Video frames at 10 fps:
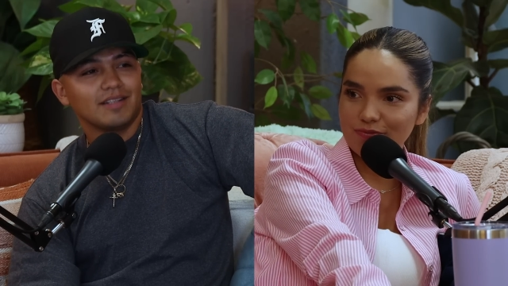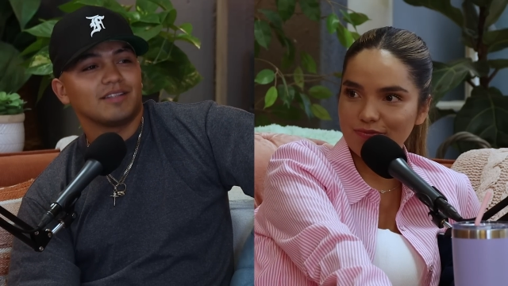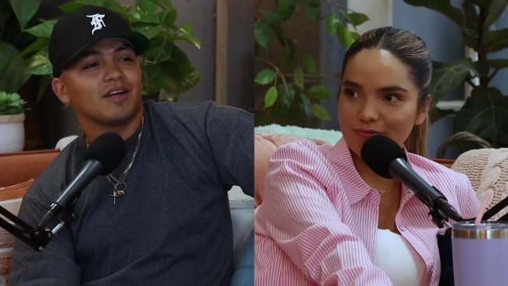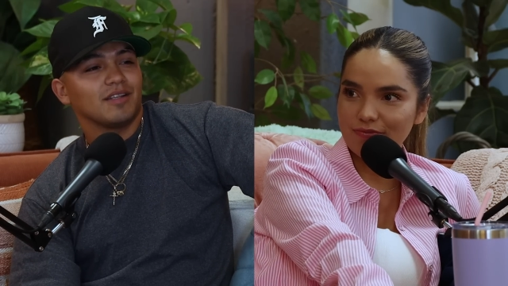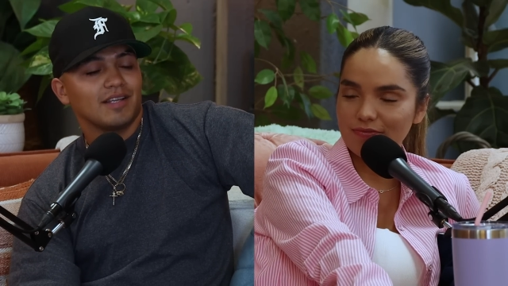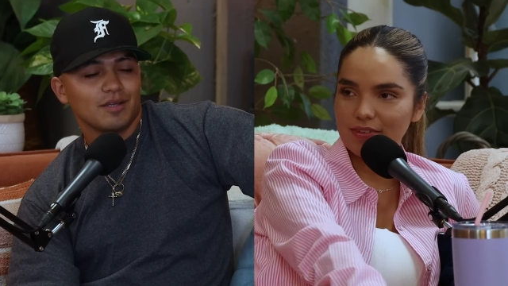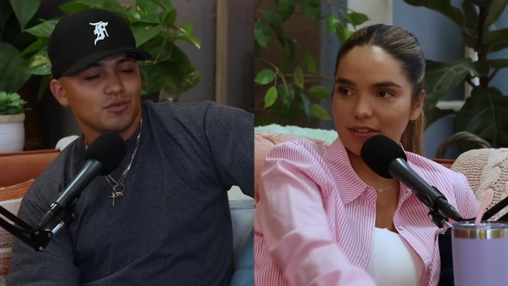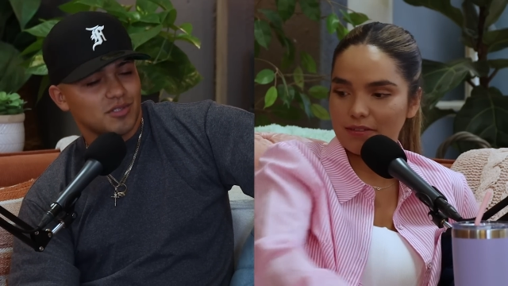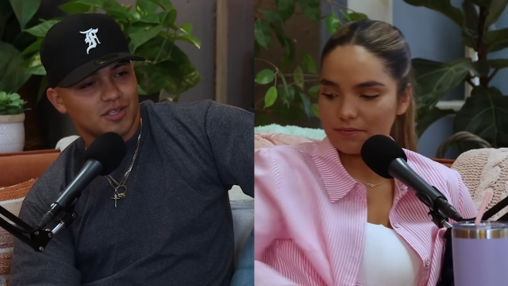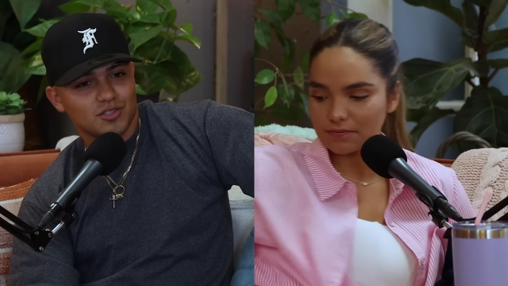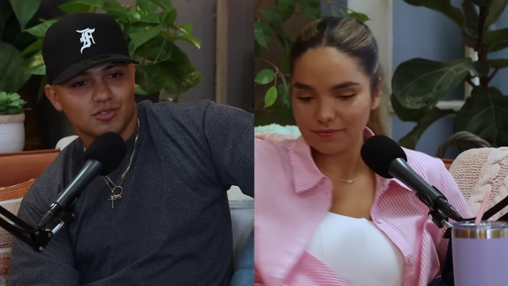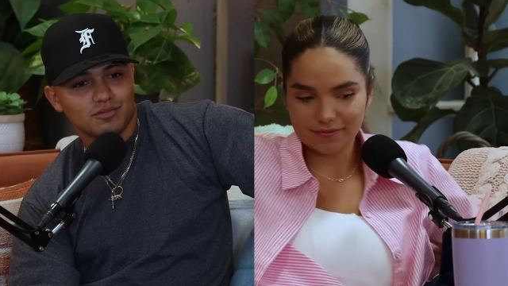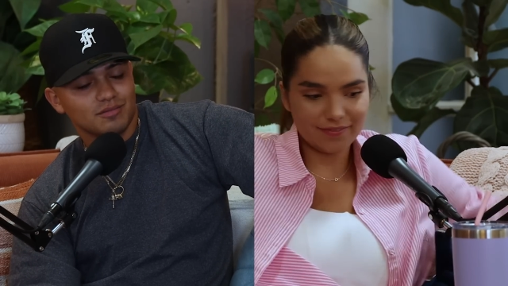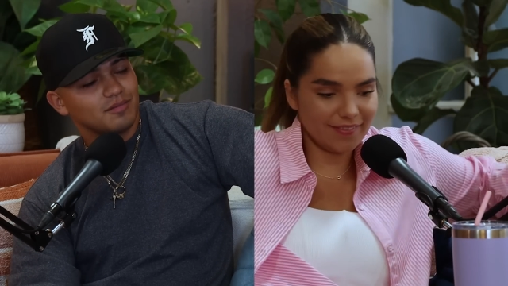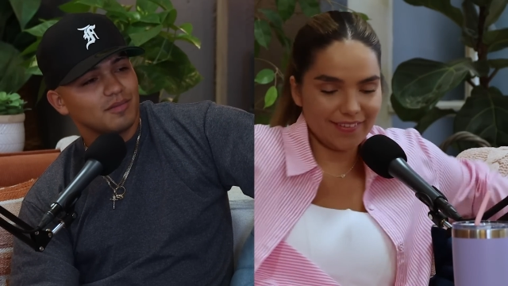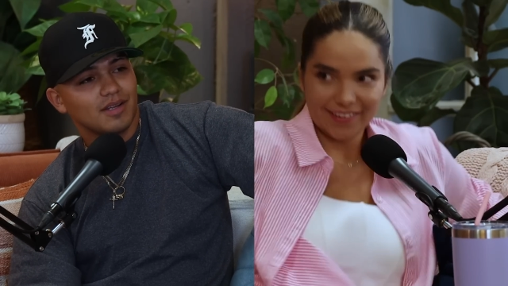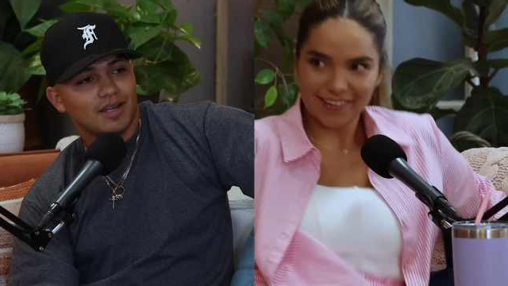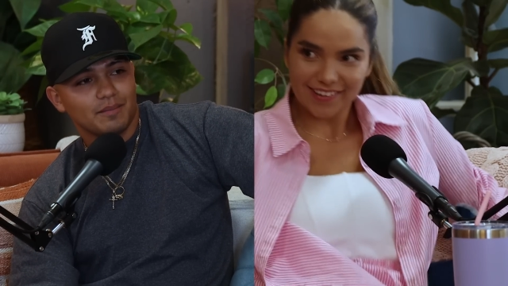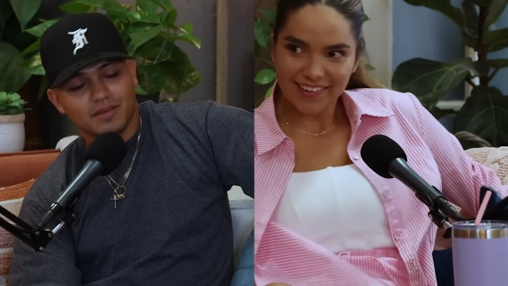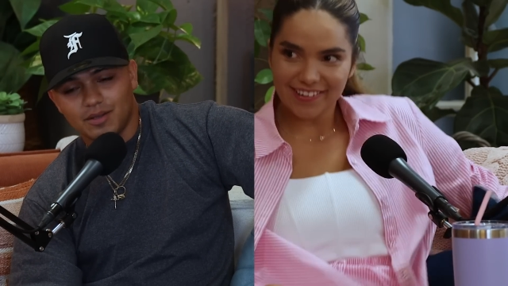Speaker 1: I thought, like, it was like a
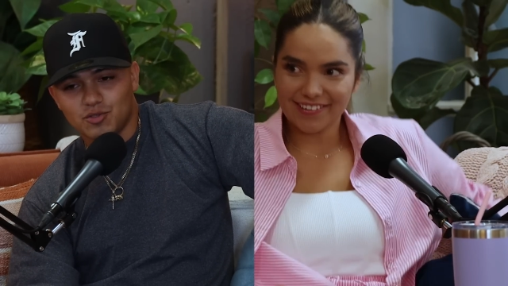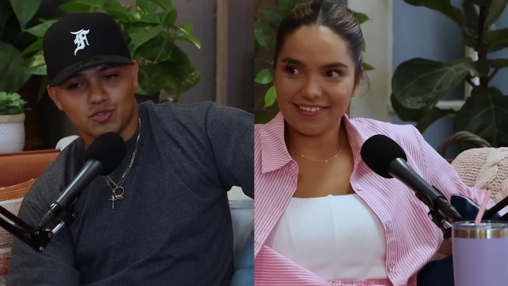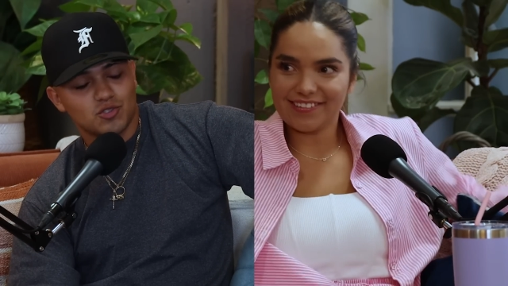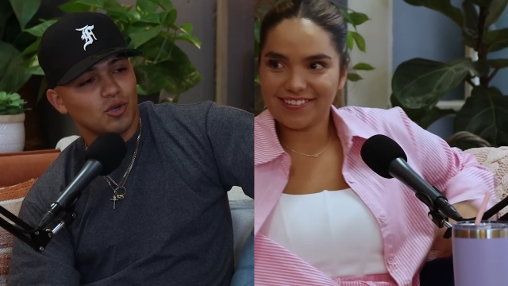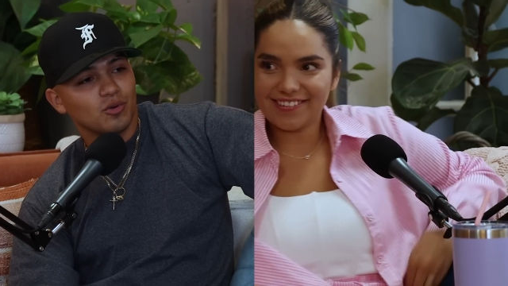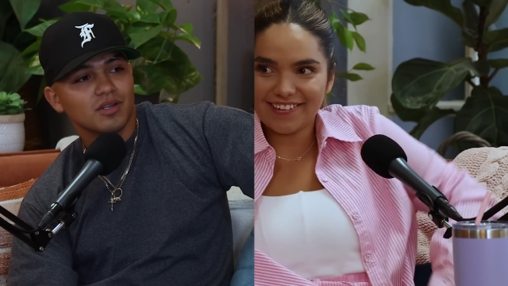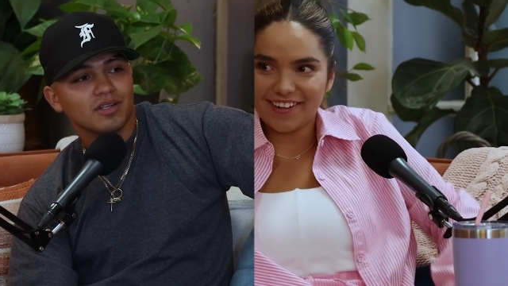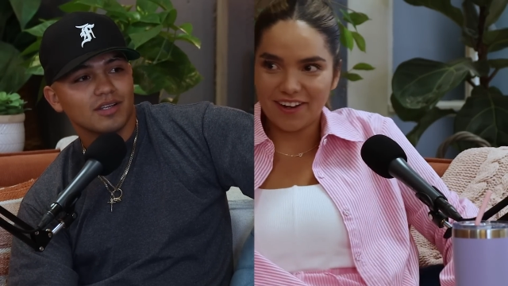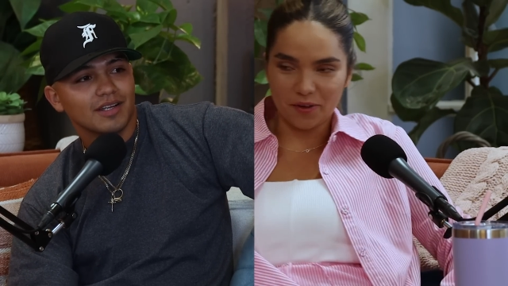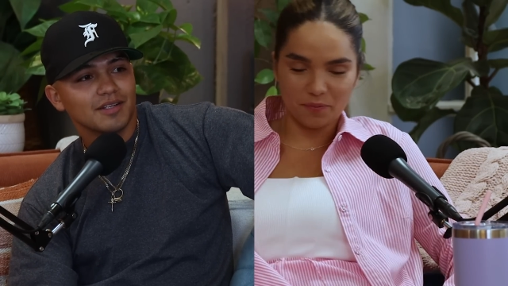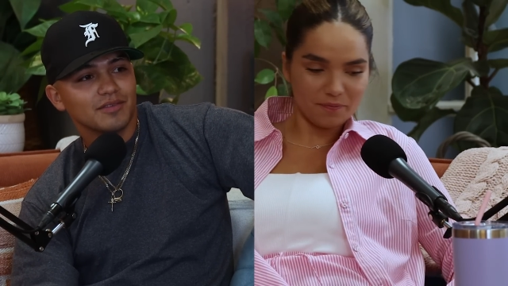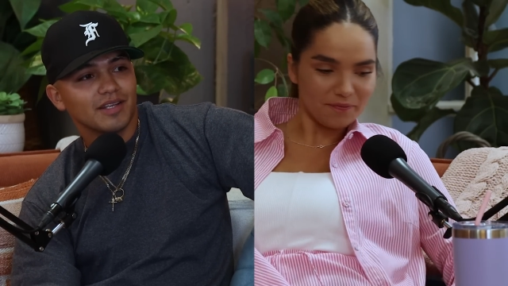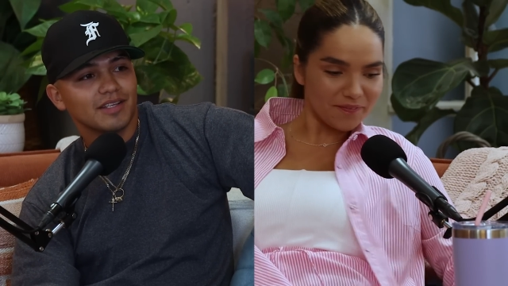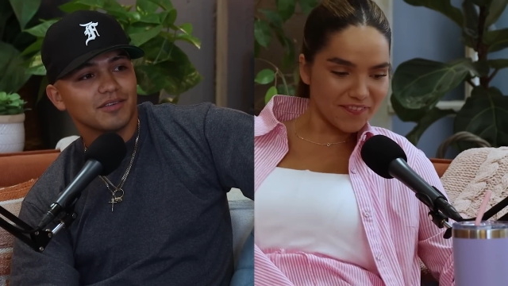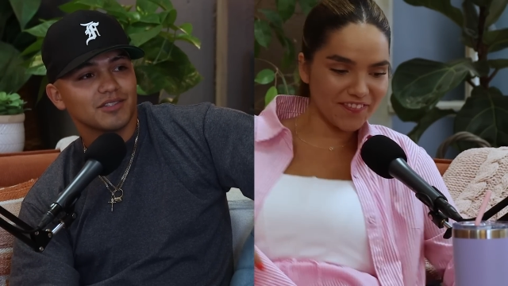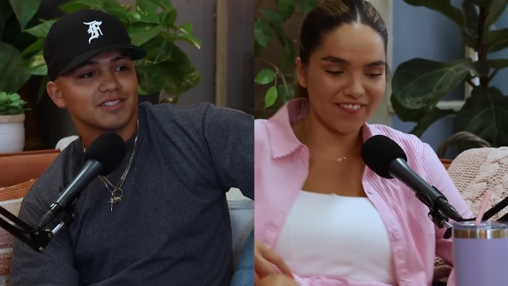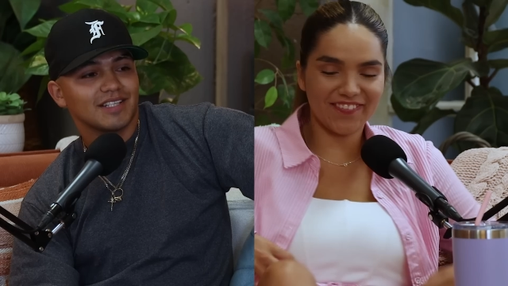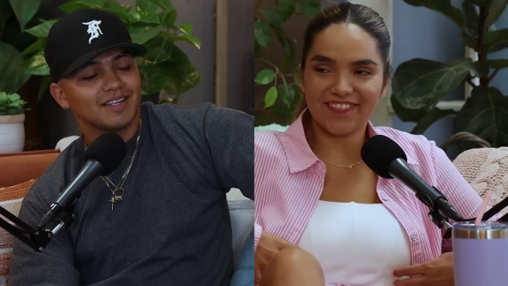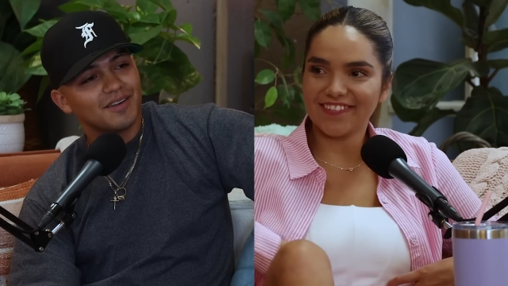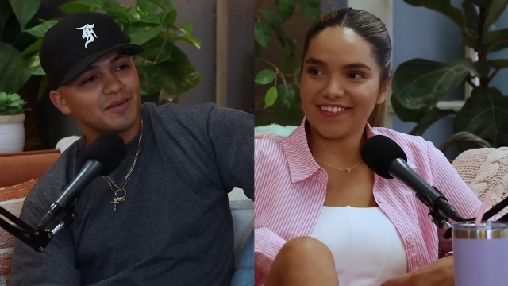joke. Oh. Kind of like, you're just
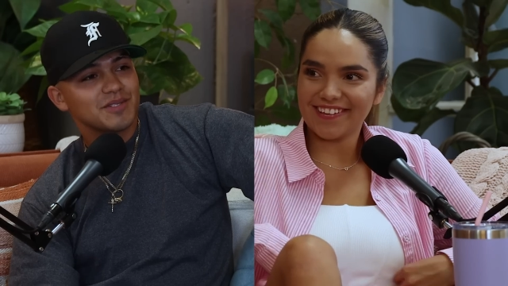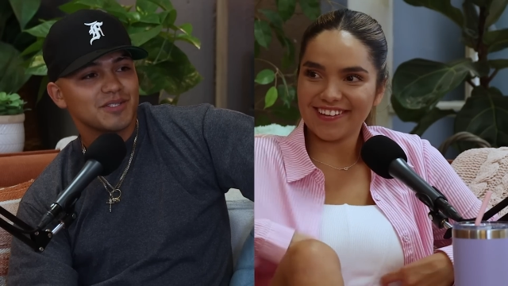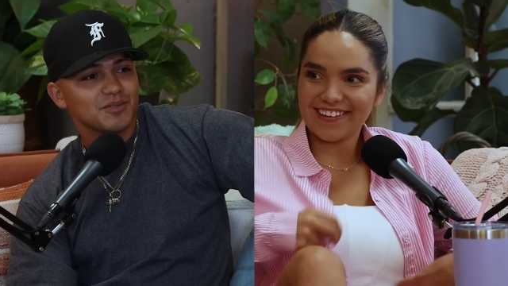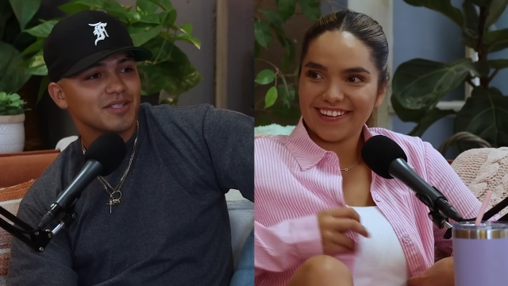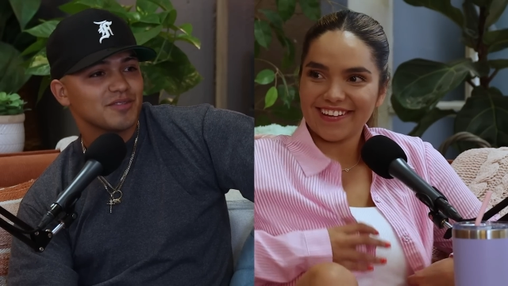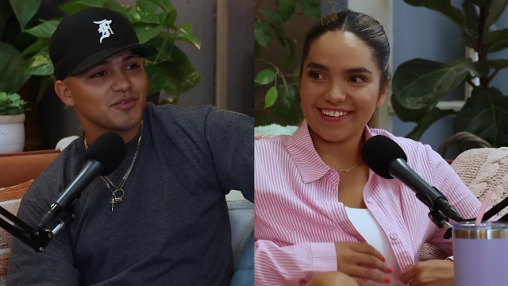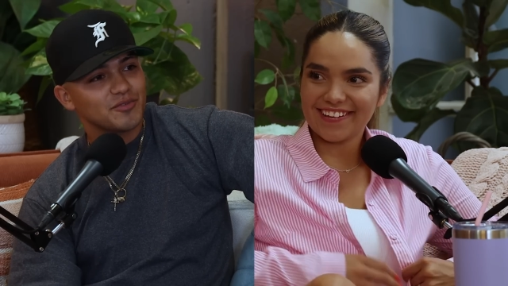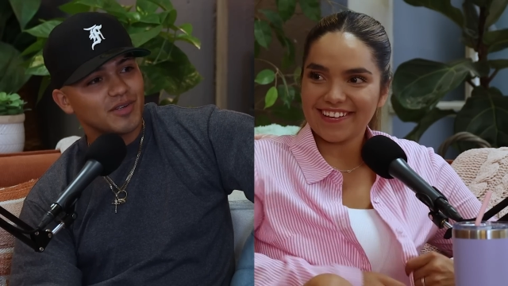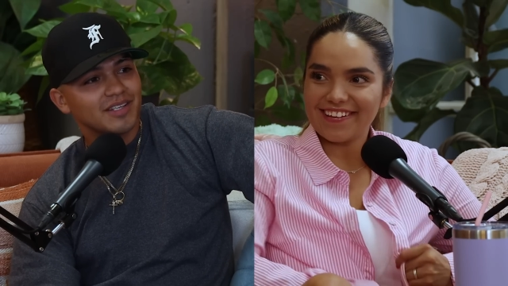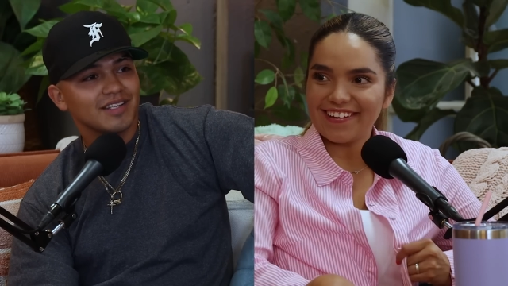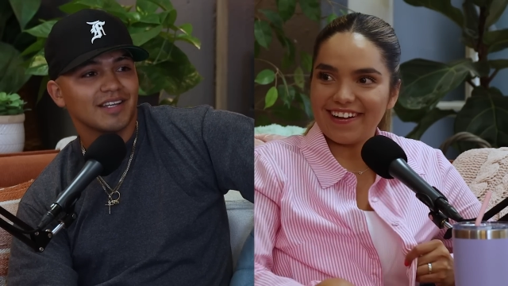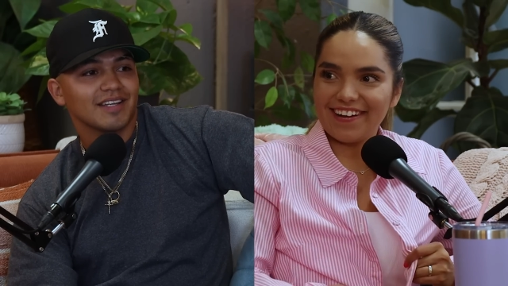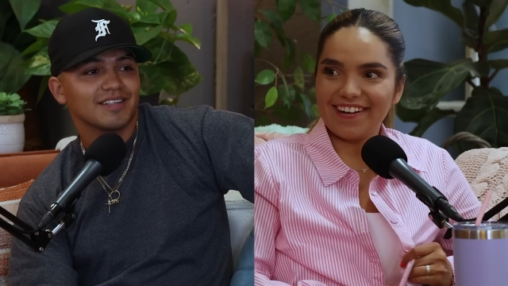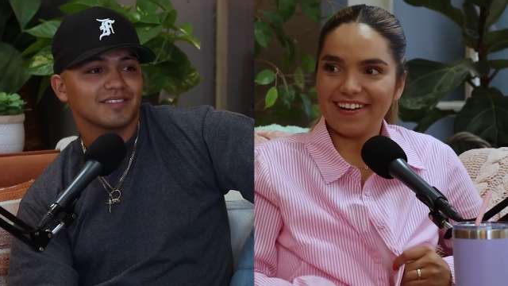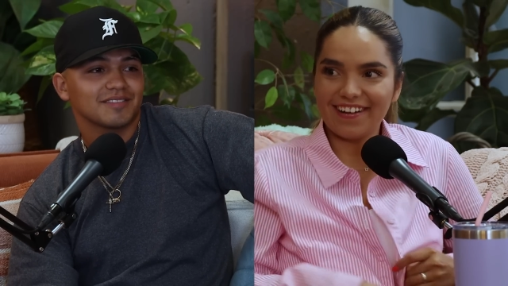like, oh, I'm just doing this for fun. Like,